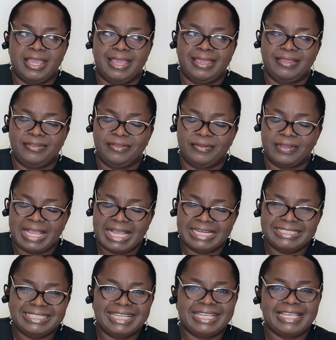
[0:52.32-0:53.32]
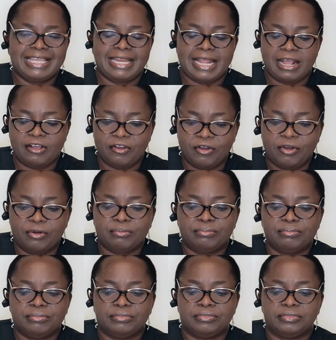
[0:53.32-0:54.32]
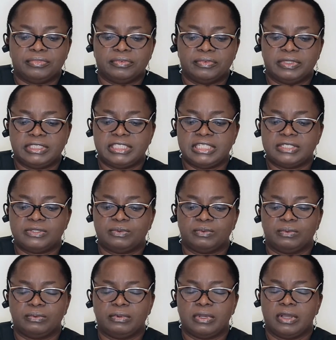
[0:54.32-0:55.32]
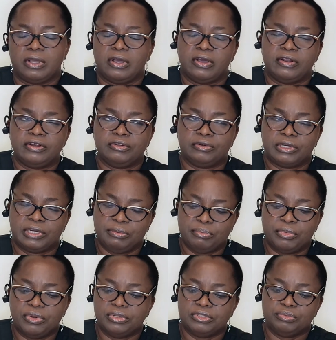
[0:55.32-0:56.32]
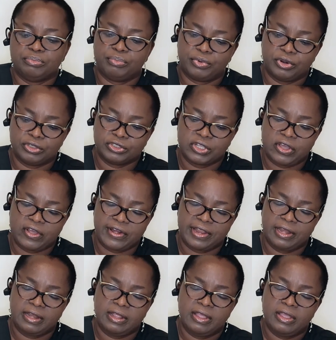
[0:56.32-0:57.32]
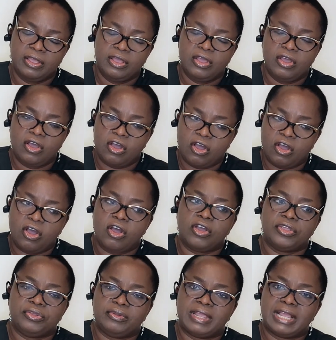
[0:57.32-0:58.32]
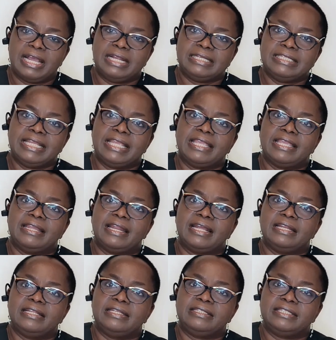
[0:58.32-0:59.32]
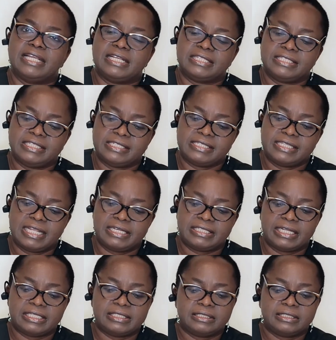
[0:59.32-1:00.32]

You can take it at home, which is called remote proctoring, or you can take it at the testing centers.